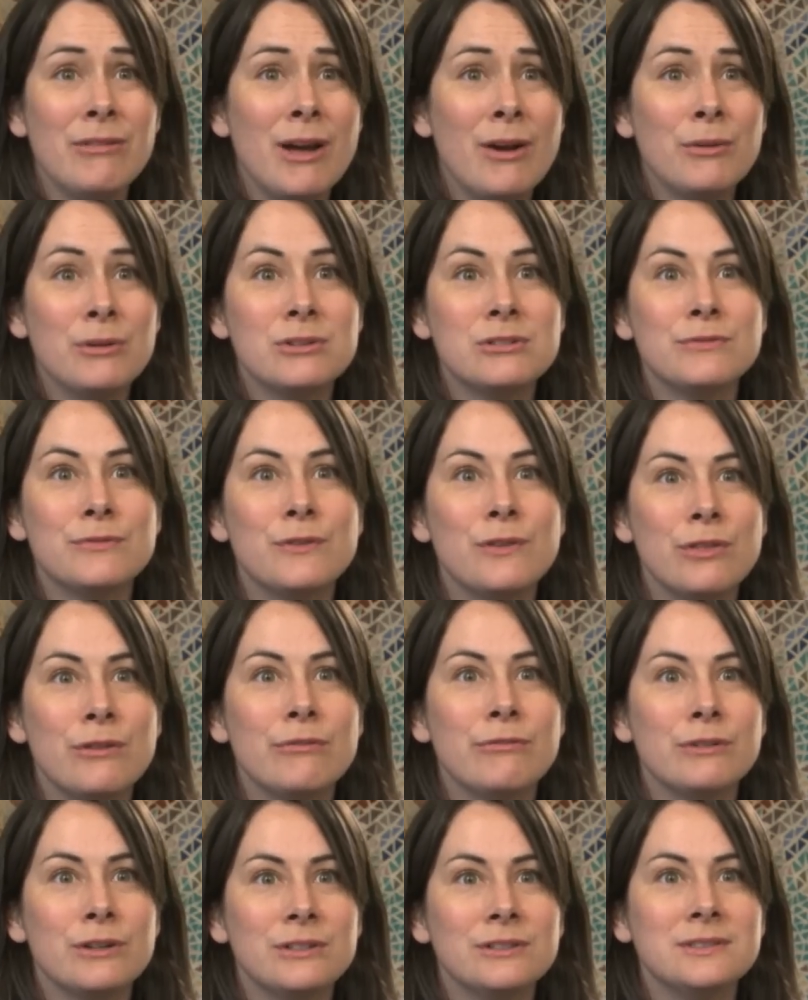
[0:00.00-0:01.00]
flowers for the
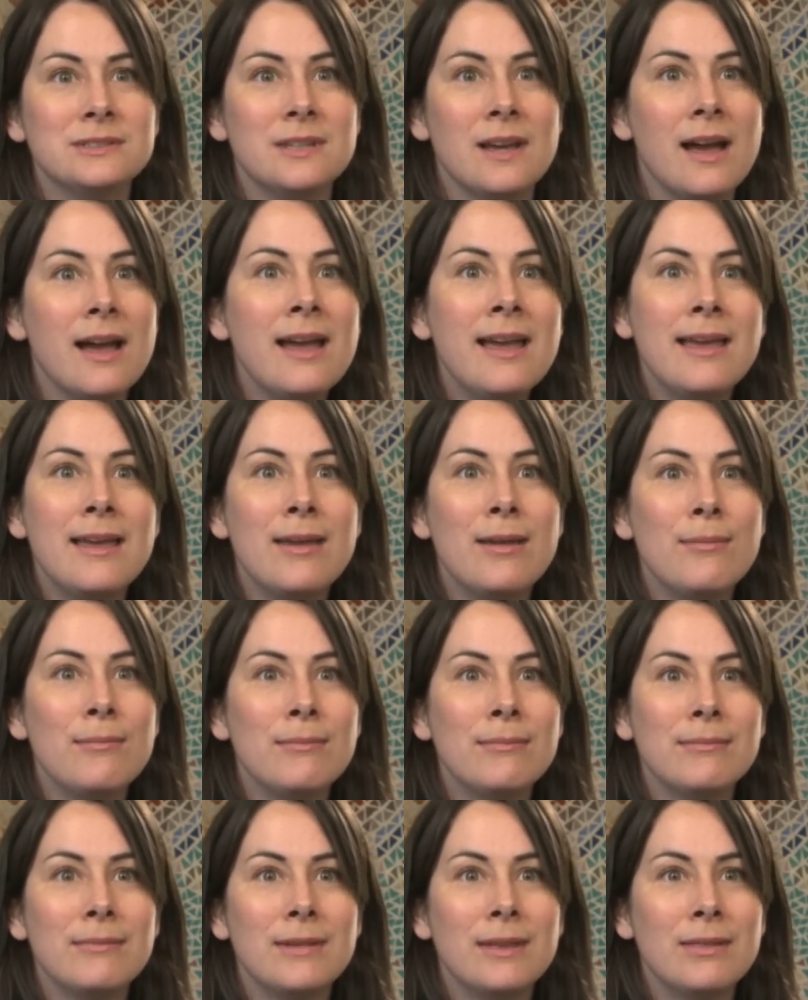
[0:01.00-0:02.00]
first
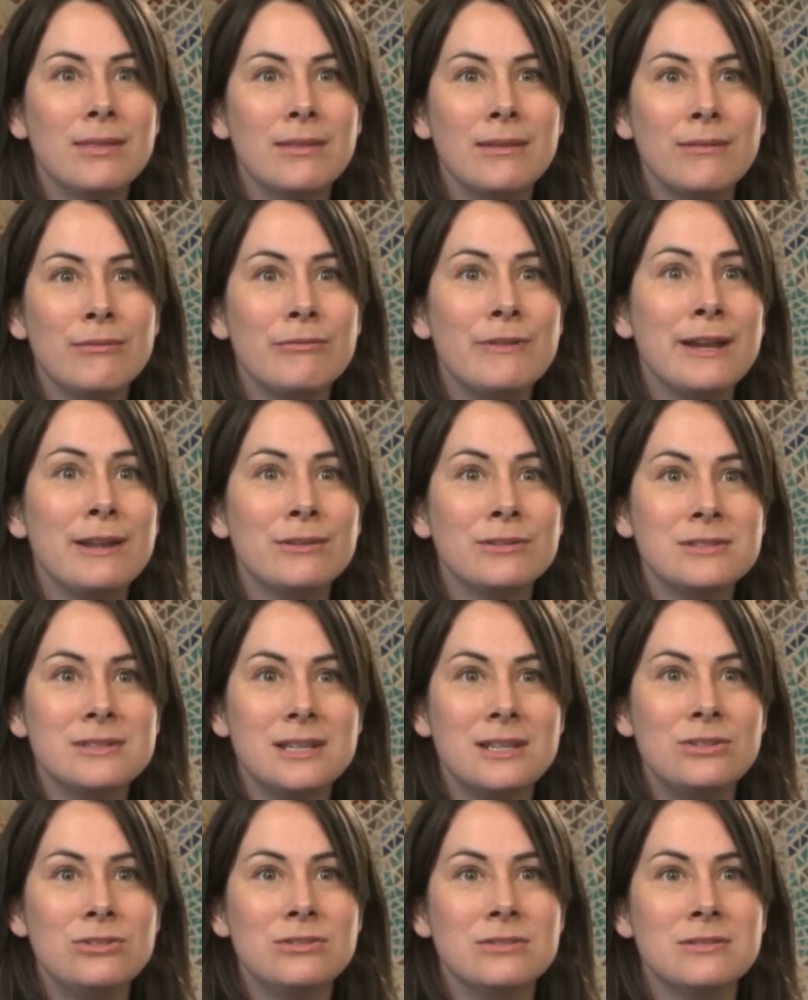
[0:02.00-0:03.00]
time in the final
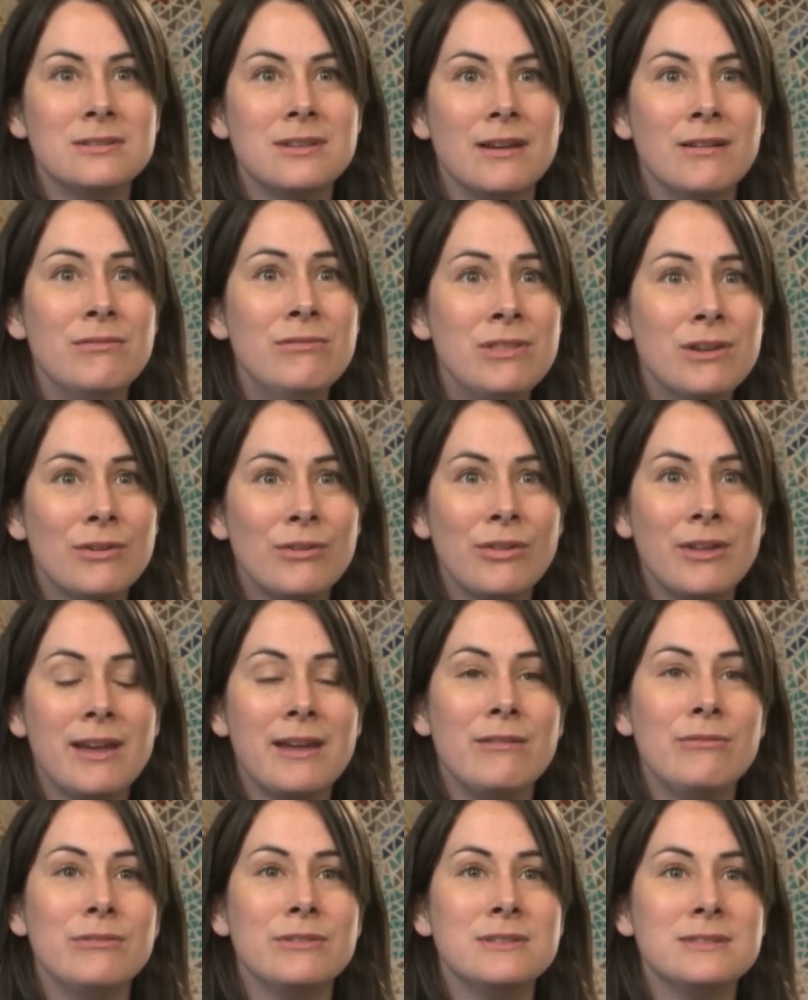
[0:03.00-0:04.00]
stages of their
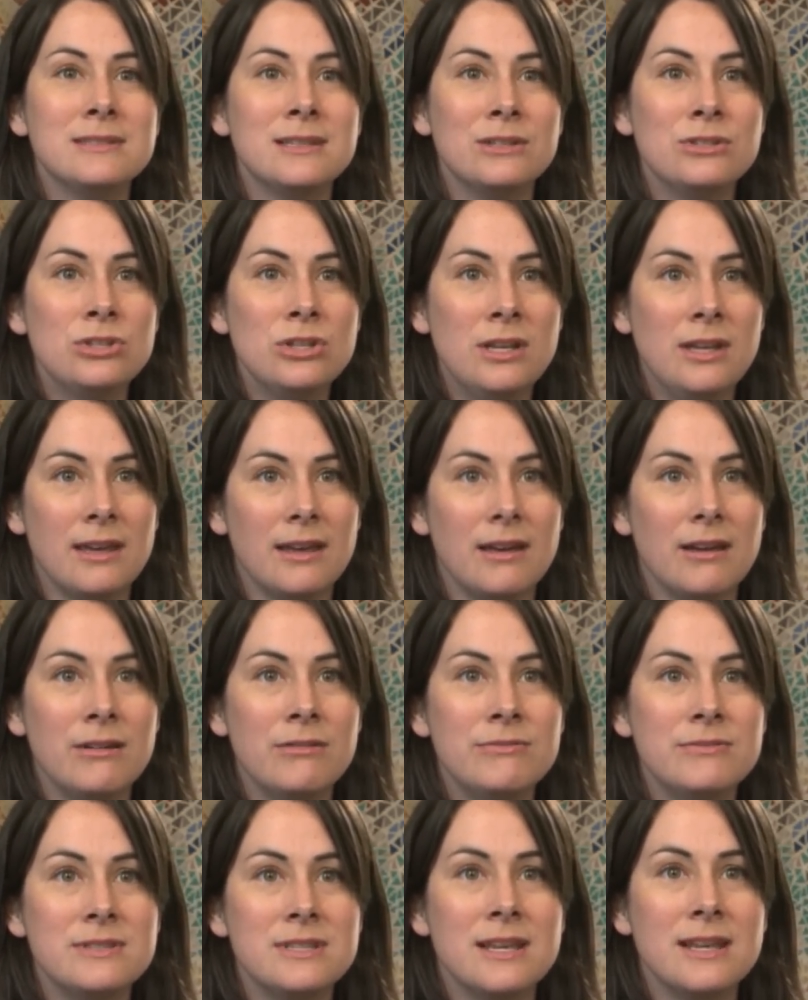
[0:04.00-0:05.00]
life is such a
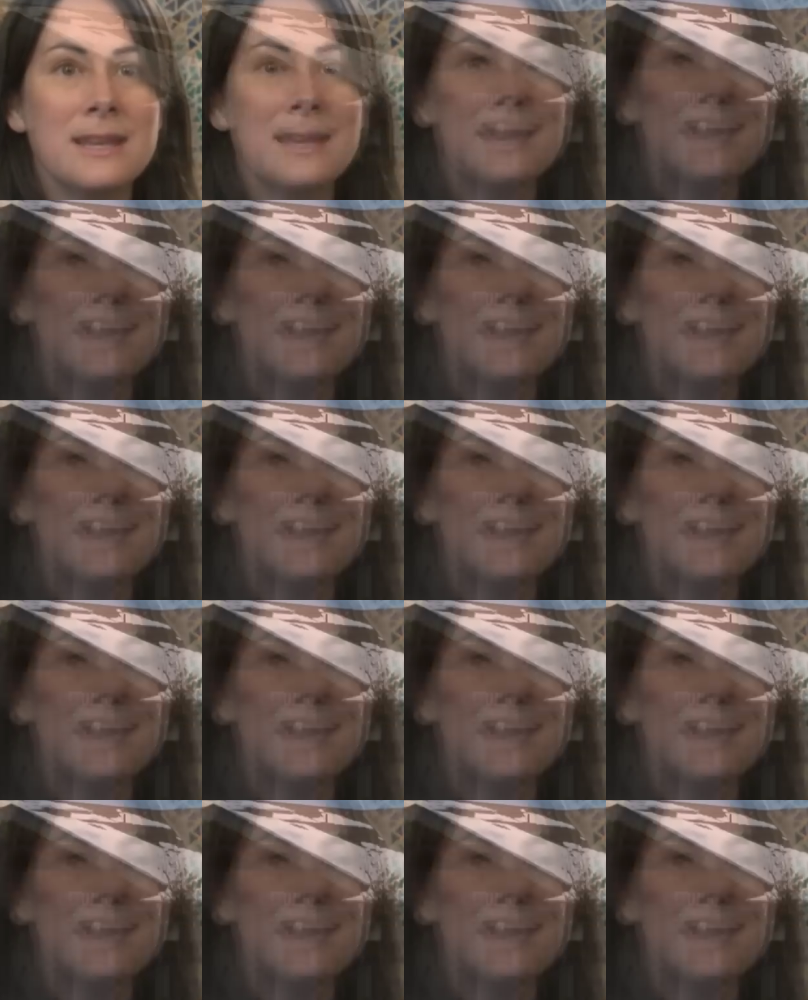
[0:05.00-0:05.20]
gift,